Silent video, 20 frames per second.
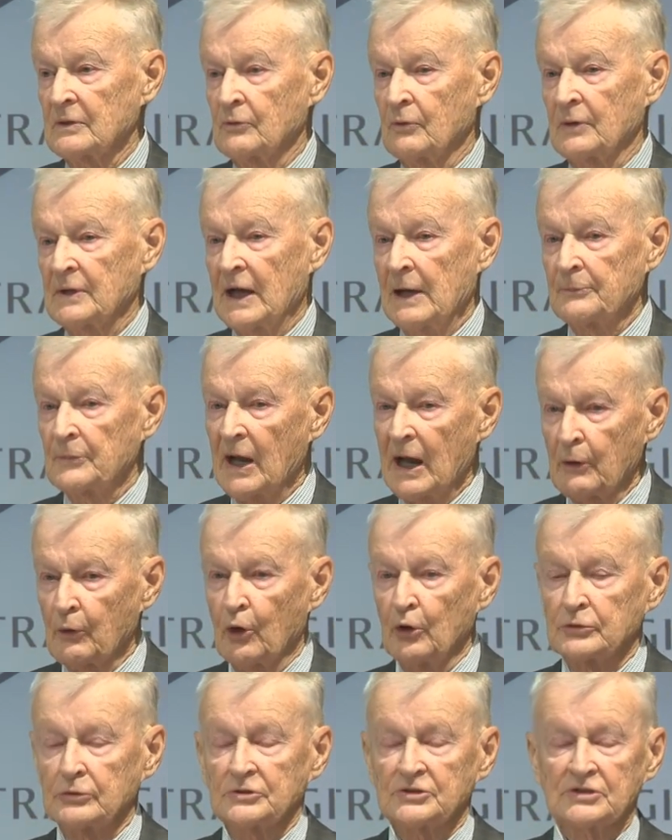What I'm now
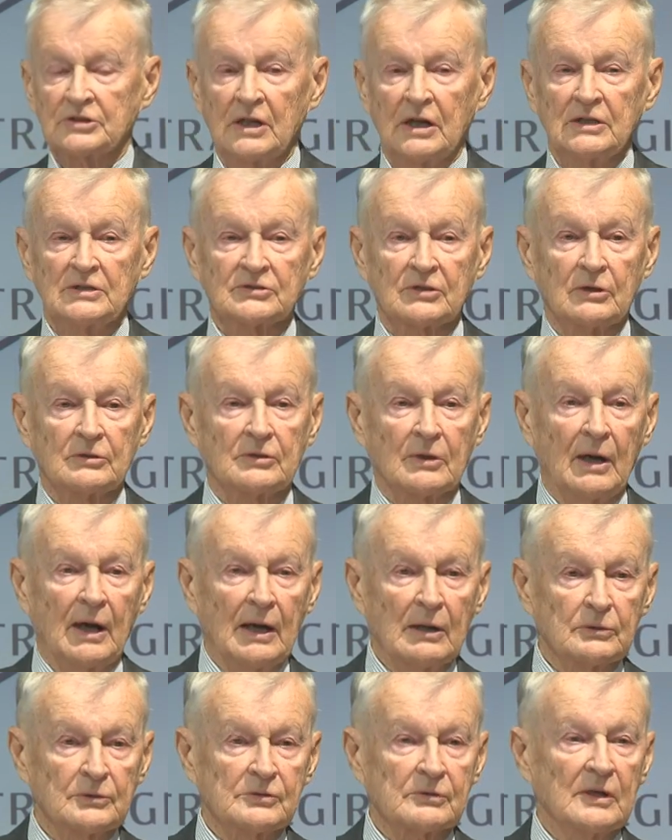going to say is going to
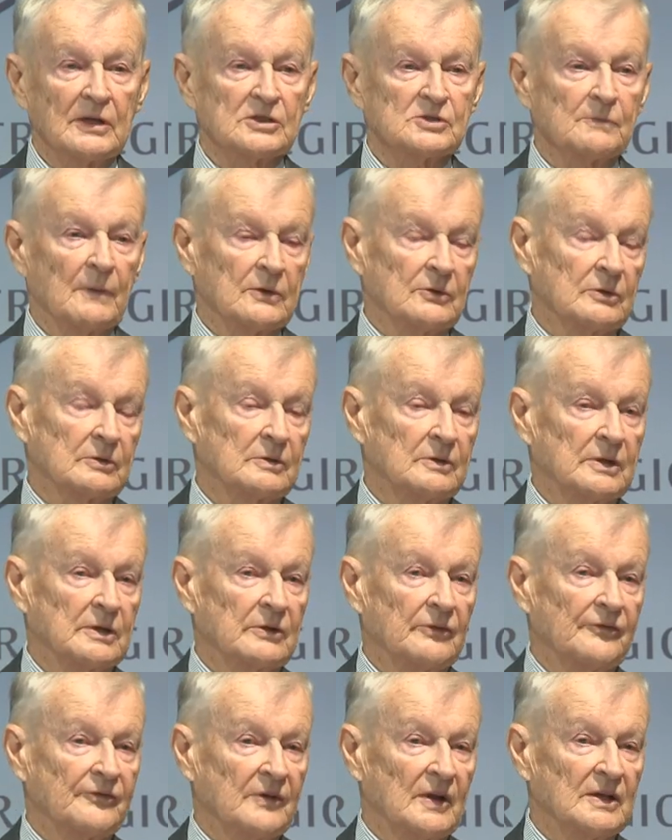outrage my
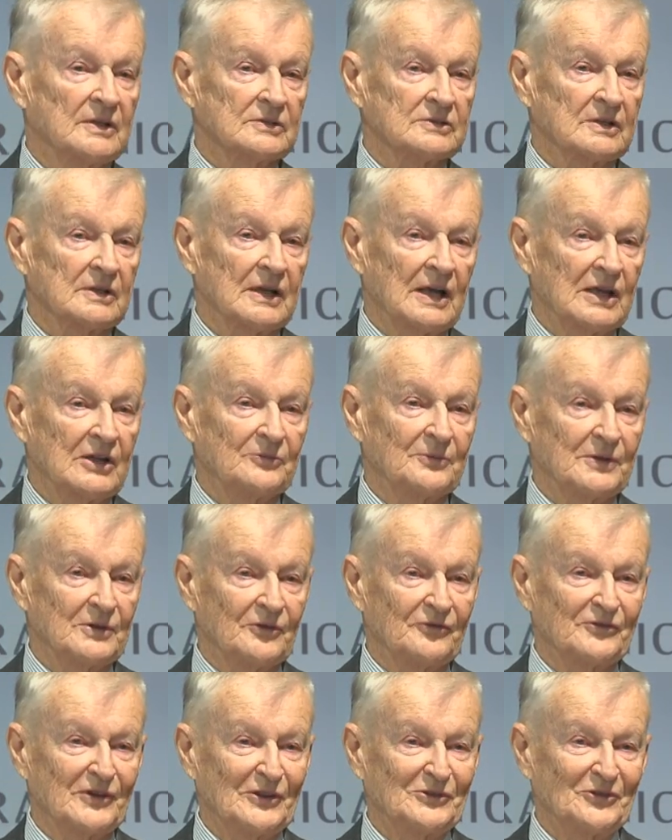Ukrainian friends, and I have been
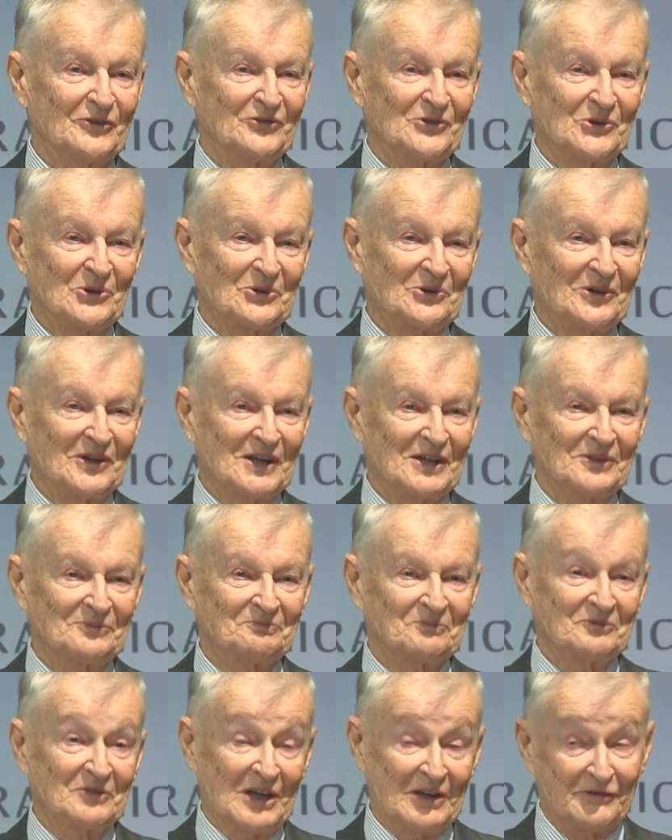a friend of Ukraine
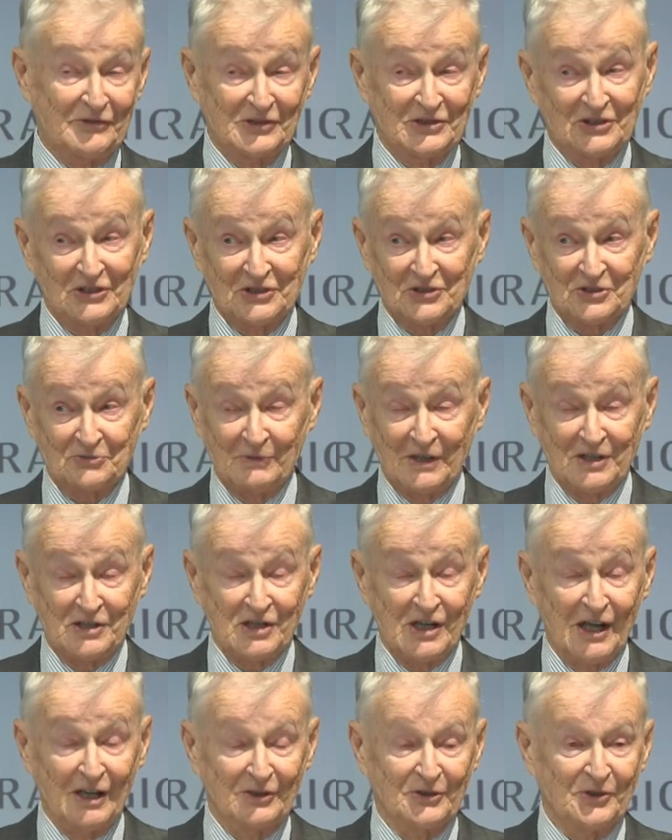ever since my
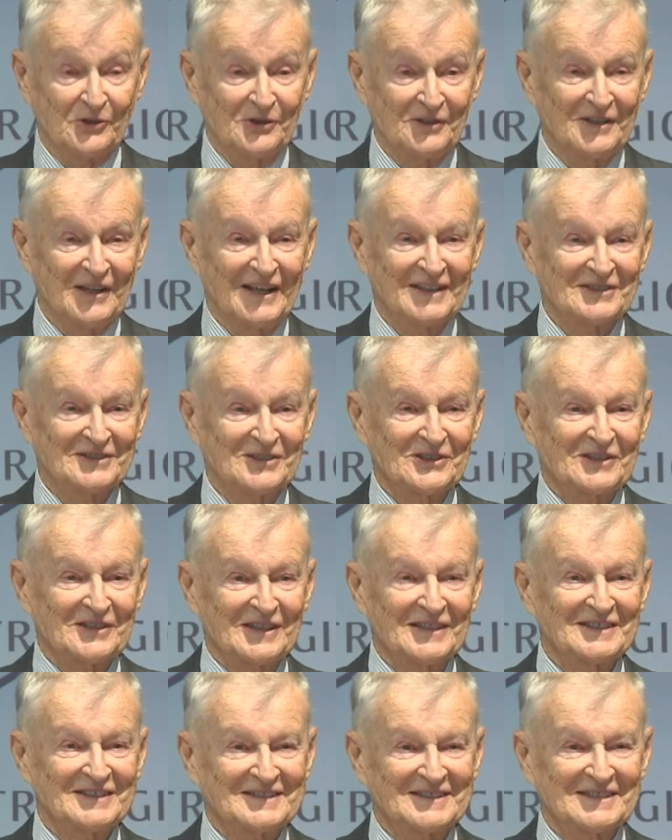childhood, and
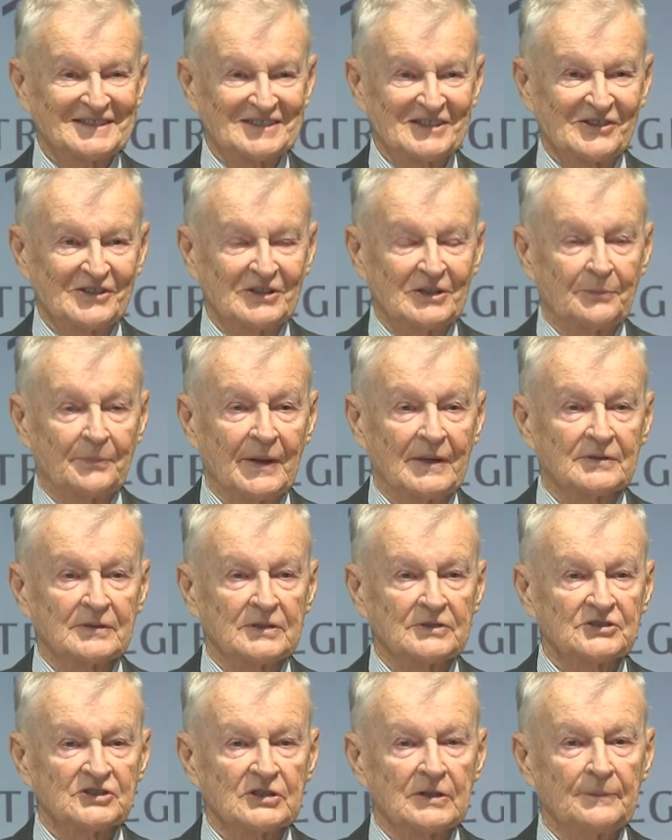certainly since their
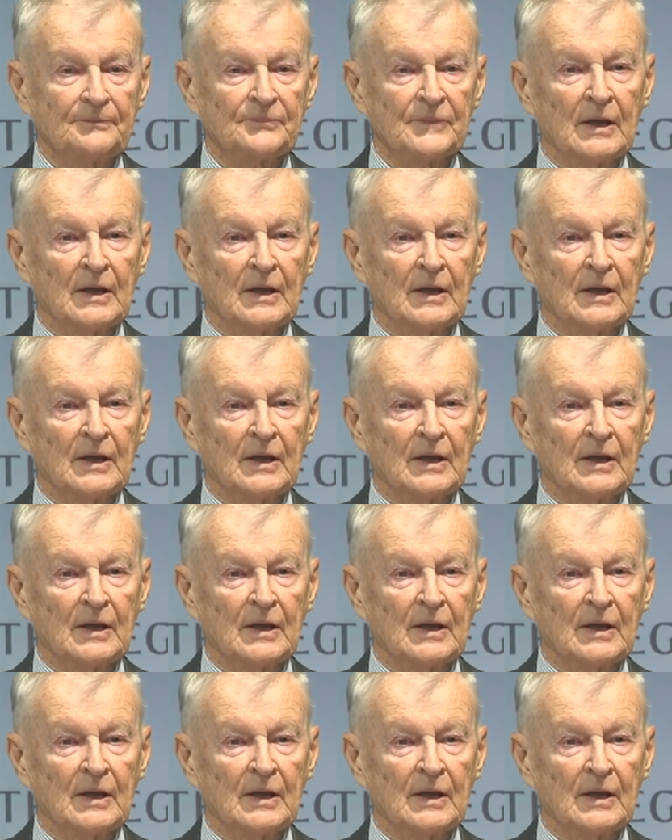independence.